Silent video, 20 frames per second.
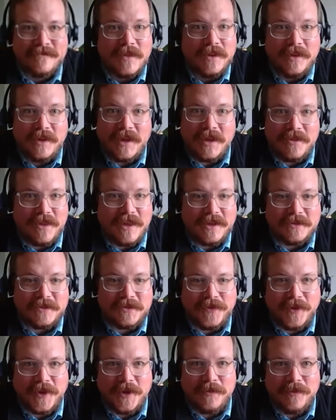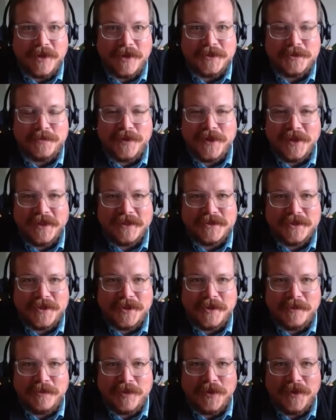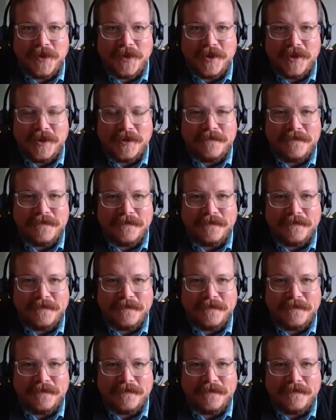Yeah, thanks very much, Bill. It's good to be with you.